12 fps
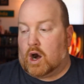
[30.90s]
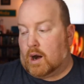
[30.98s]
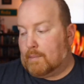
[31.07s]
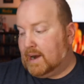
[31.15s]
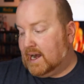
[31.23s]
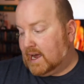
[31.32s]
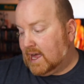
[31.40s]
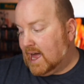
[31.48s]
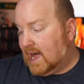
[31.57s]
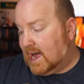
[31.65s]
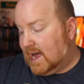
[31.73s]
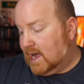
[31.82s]
Urban
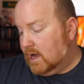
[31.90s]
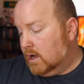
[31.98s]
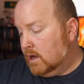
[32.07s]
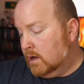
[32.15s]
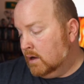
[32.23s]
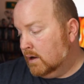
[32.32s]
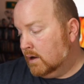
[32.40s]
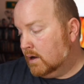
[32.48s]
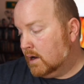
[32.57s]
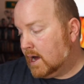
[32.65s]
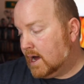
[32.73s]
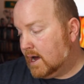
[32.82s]
Decay
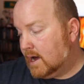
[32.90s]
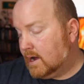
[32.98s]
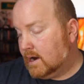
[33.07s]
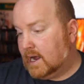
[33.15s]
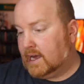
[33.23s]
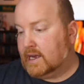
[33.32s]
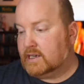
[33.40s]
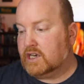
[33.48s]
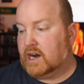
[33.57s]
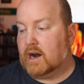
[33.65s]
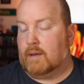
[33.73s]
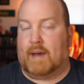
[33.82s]
Naked
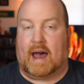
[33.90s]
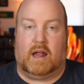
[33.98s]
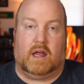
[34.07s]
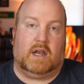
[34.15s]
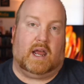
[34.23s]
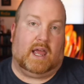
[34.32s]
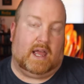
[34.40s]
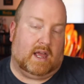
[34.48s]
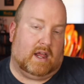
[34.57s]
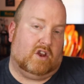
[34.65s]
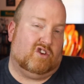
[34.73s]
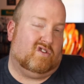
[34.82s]
Cherry palette,
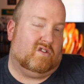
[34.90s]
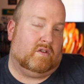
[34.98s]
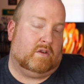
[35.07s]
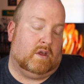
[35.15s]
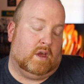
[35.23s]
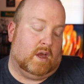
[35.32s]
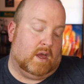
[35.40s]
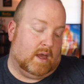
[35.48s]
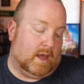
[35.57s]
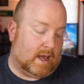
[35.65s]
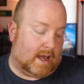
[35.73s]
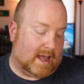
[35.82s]
and
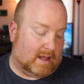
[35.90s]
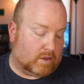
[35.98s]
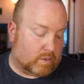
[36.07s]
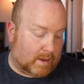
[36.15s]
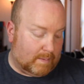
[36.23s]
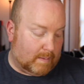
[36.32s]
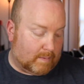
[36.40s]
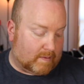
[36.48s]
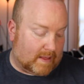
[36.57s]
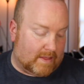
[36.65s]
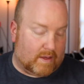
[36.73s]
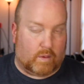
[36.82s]
I had 3 people
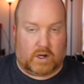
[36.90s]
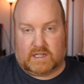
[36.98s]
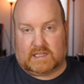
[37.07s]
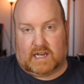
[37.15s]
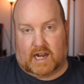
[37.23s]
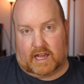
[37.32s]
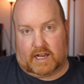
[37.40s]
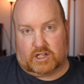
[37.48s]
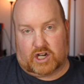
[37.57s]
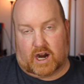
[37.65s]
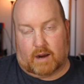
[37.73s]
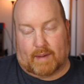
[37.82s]
say they wanted to see Naked
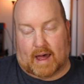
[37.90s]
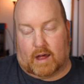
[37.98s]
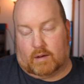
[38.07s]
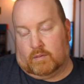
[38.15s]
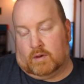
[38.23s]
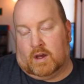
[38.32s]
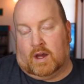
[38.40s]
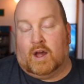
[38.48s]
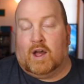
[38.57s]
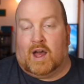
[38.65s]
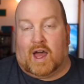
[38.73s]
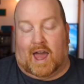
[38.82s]
Cherry palette.
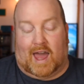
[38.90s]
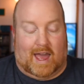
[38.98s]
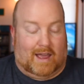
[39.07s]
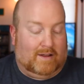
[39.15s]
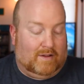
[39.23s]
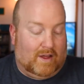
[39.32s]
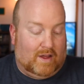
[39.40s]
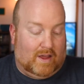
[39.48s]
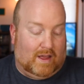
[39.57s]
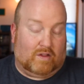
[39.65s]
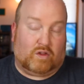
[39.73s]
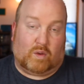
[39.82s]
Hey,
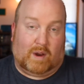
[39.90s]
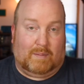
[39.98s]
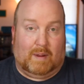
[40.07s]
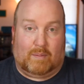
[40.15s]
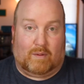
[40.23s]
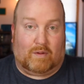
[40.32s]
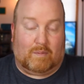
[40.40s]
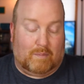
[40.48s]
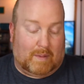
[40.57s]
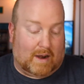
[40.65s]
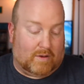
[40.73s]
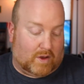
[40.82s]
3 people's
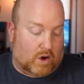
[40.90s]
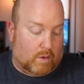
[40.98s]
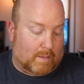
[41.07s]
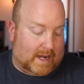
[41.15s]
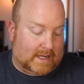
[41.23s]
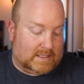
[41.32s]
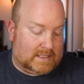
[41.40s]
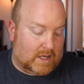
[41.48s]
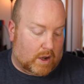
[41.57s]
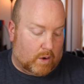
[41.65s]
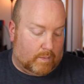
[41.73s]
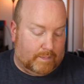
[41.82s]
better than nobody,
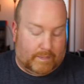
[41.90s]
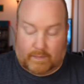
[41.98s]
so